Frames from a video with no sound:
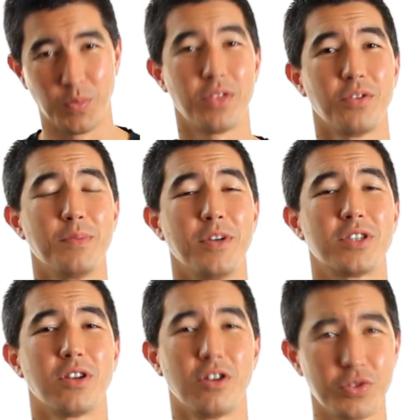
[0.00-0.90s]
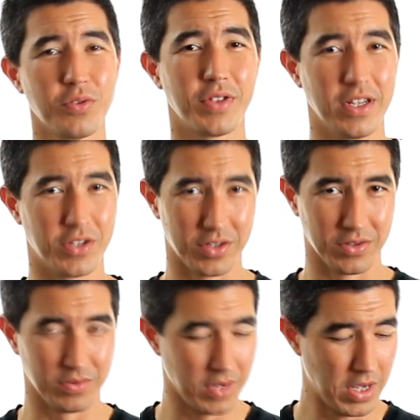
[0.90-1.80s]
we thought the most logical thing to
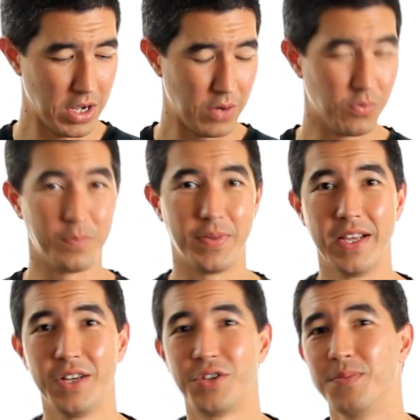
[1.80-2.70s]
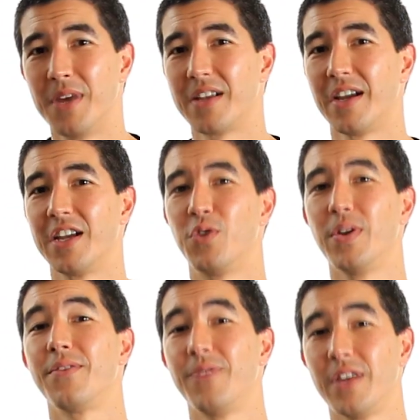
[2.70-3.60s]
do would be to make a
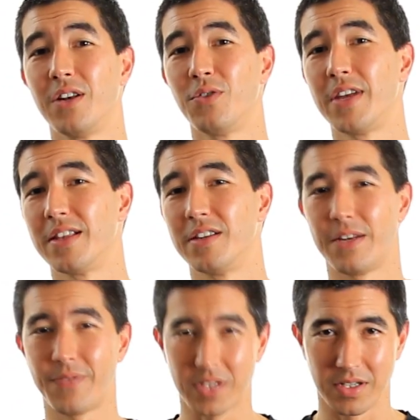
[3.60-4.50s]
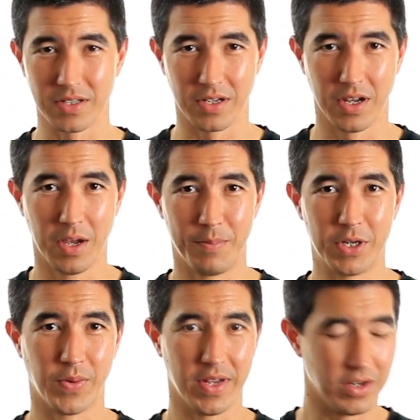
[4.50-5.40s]
quick vid looking at the differences
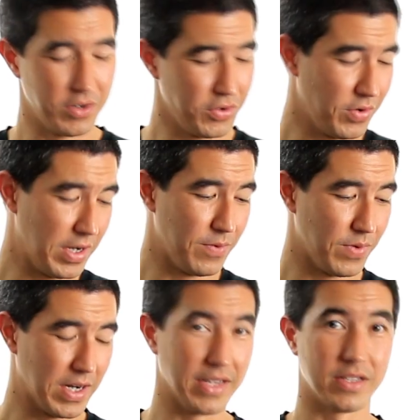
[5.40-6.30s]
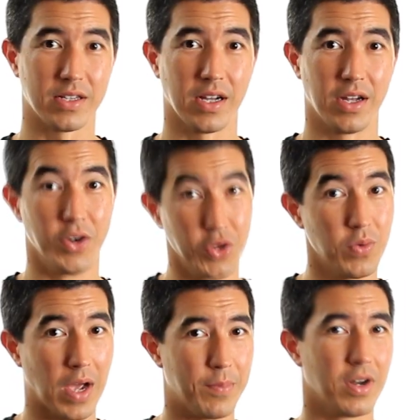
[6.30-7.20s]
between the newly released
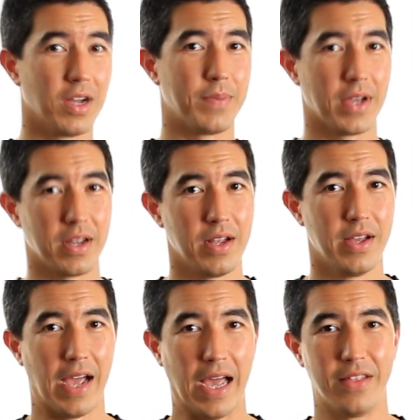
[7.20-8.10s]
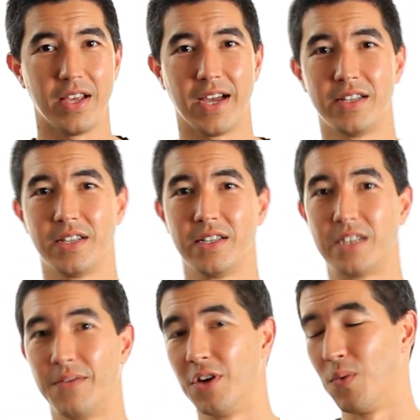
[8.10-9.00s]
new Apple iPad and the Acer
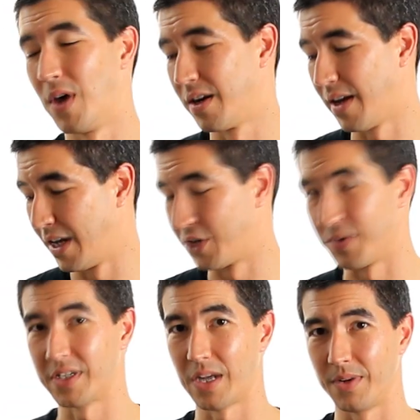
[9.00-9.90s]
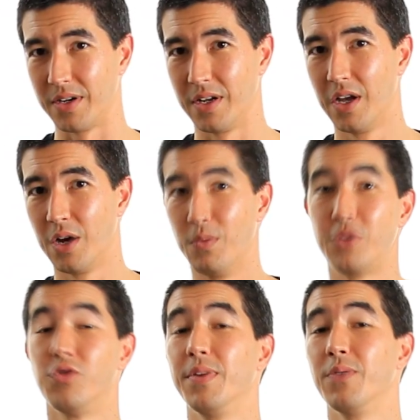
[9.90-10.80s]
701 Android tablet,
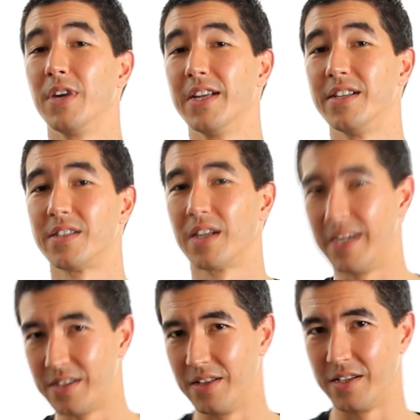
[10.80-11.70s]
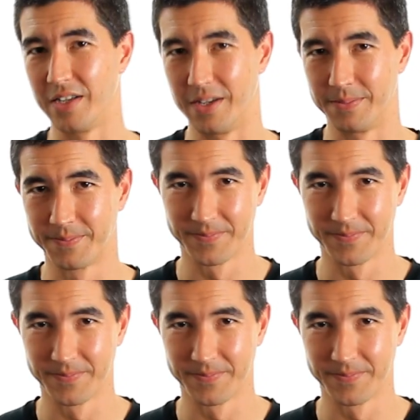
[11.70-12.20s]
which will be released later this year.